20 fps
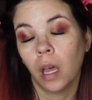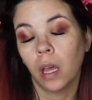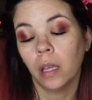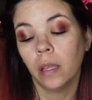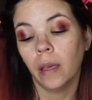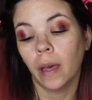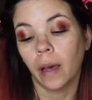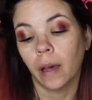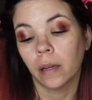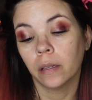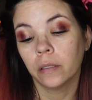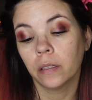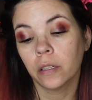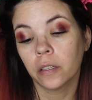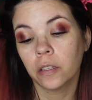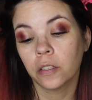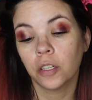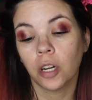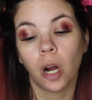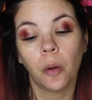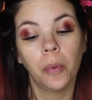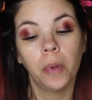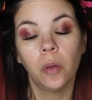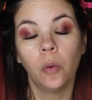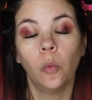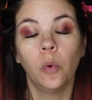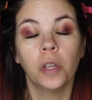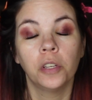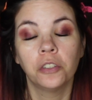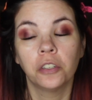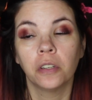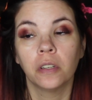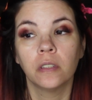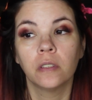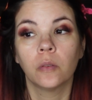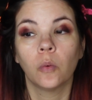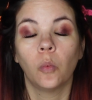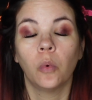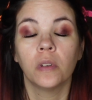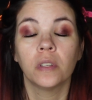Yeah, disturbing
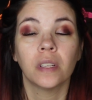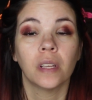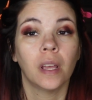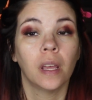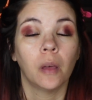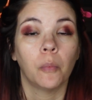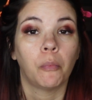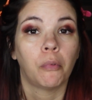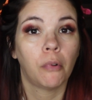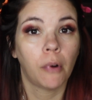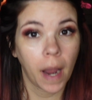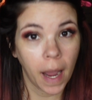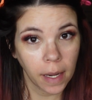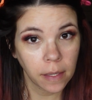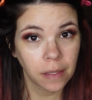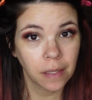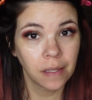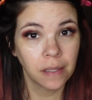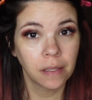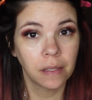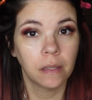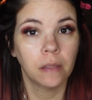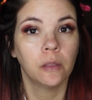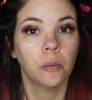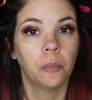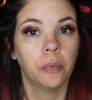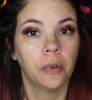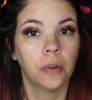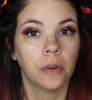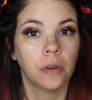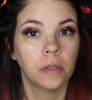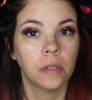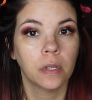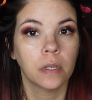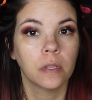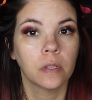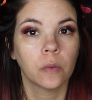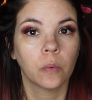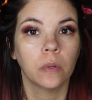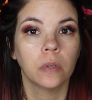witches was a practice that the
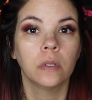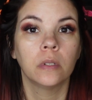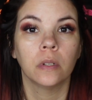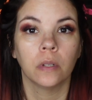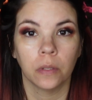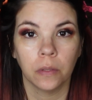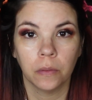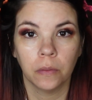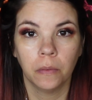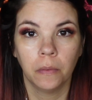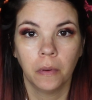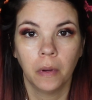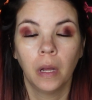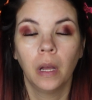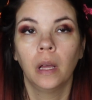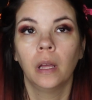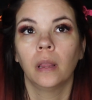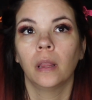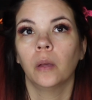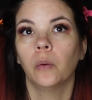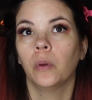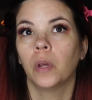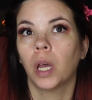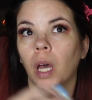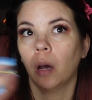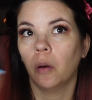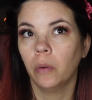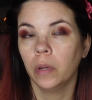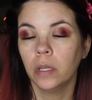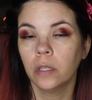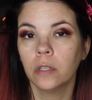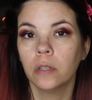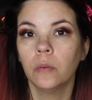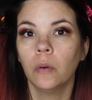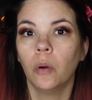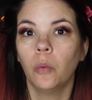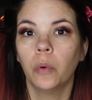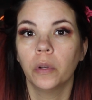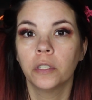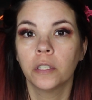Puritans would do. They would go into
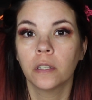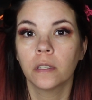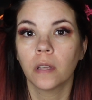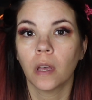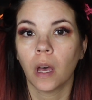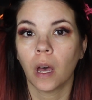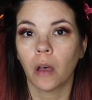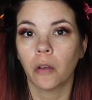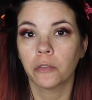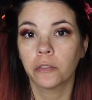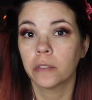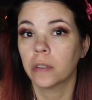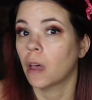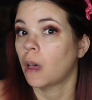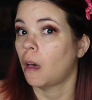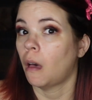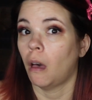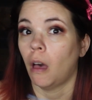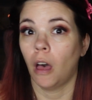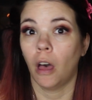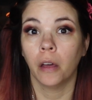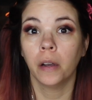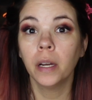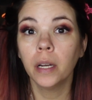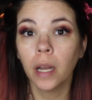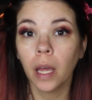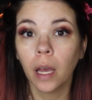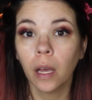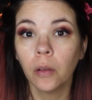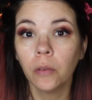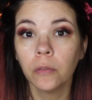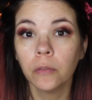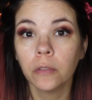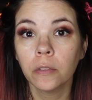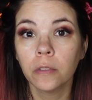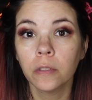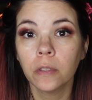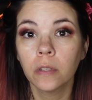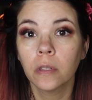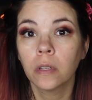a witch's house
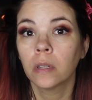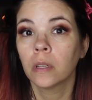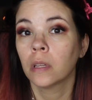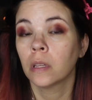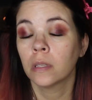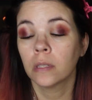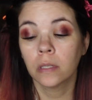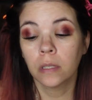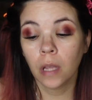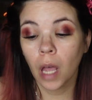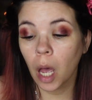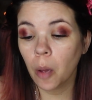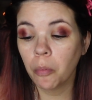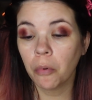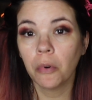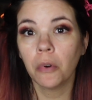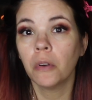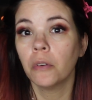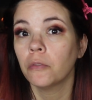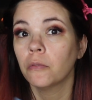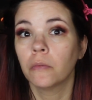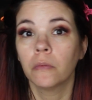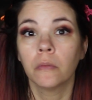unannounced, slap her,